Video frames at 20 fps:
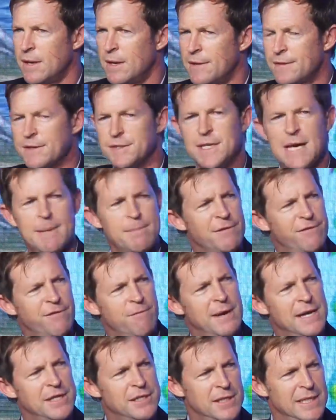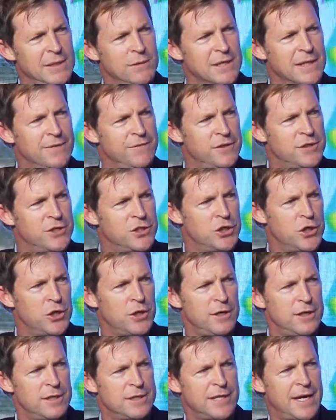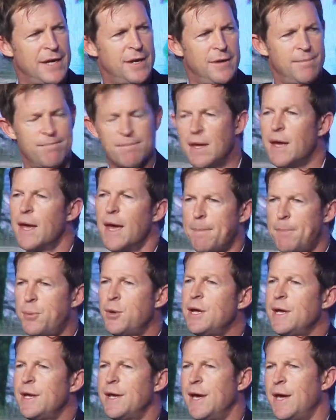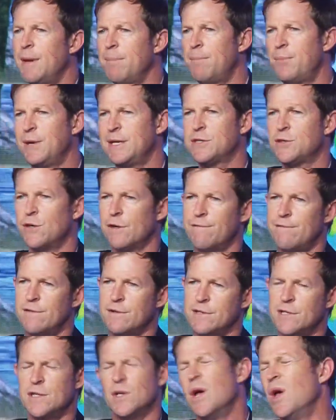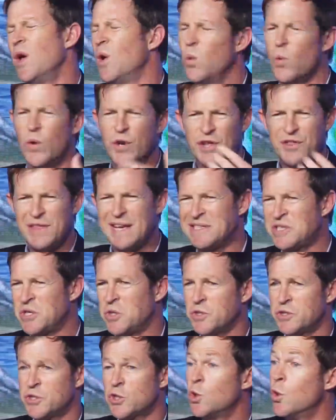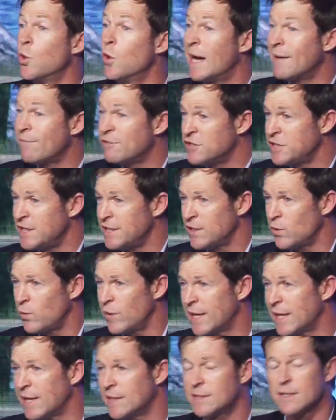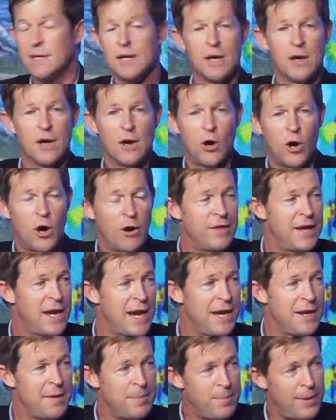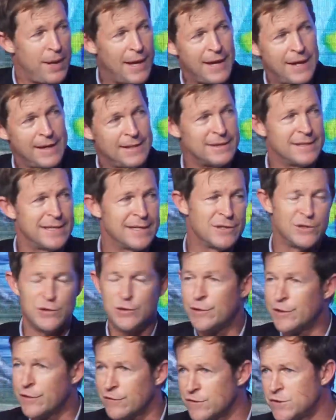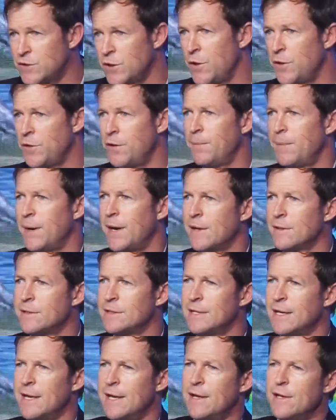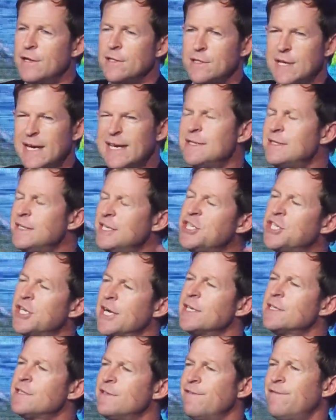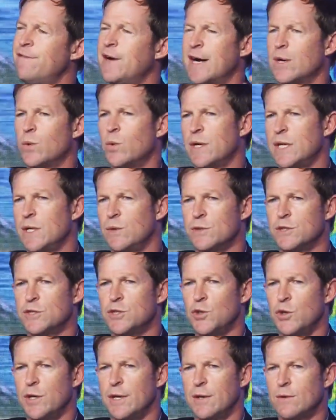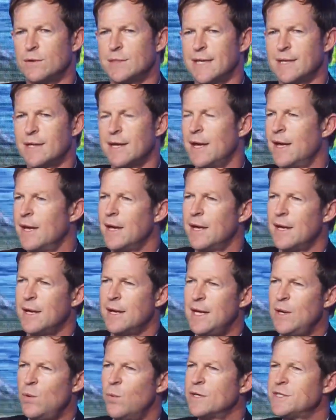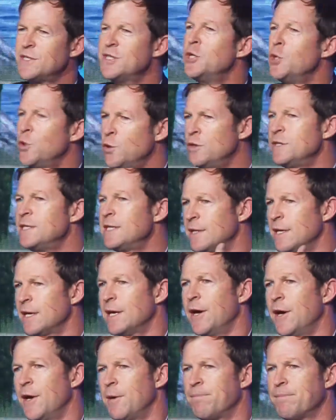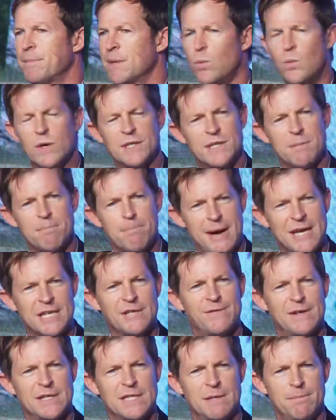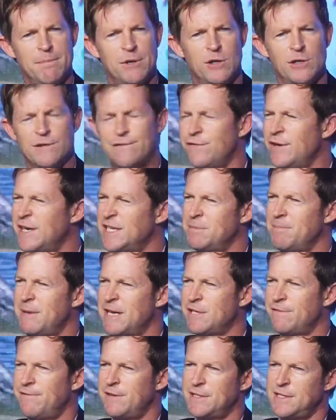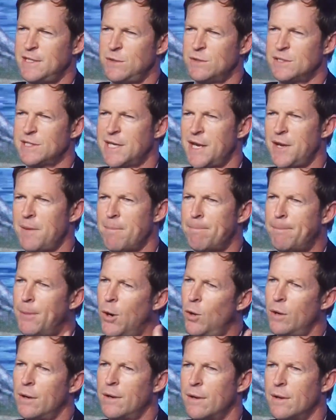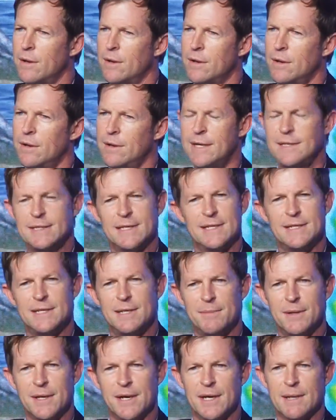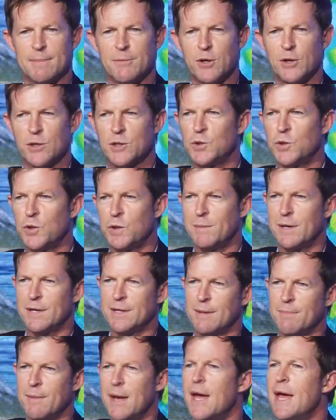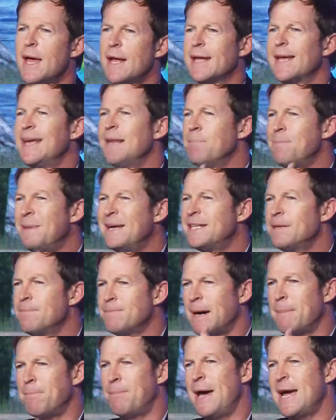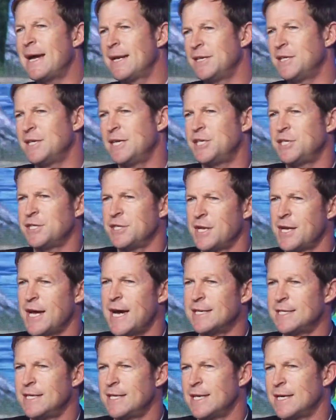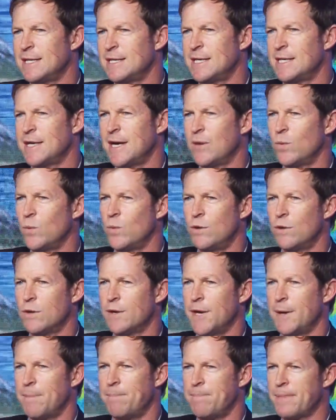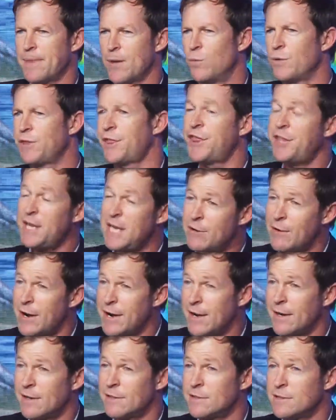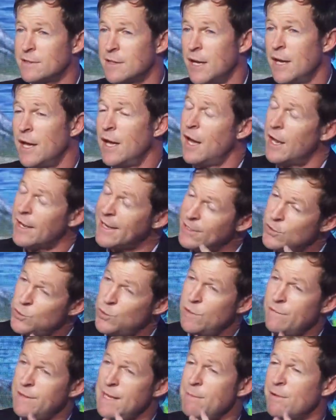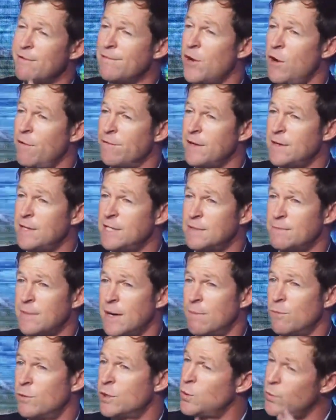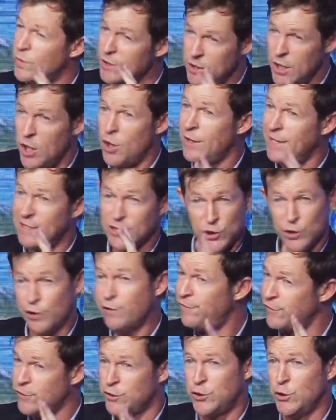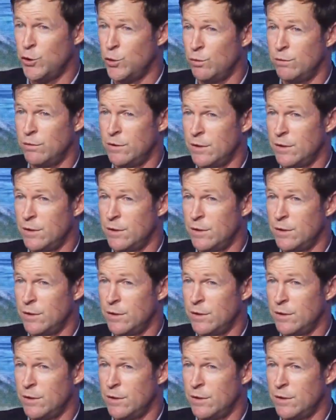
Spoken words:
The same information he was giving to the journalist at a pre-game press conference. What do you think is a good score? Have you seen the wicket? Are there any players that you're concerned about? So Hansie justified what he was doing, was that he wasn't losing the game. It wasn't match fixing, because for us, match fixing was getting bowled. Oh, here's that team again. I'm not going to talk about them. Getting beaten by Bangladesh in the 1999 World Cup with 3 run-outs. Okay, 2 of them involved Inzamam, which we know he's good for 2.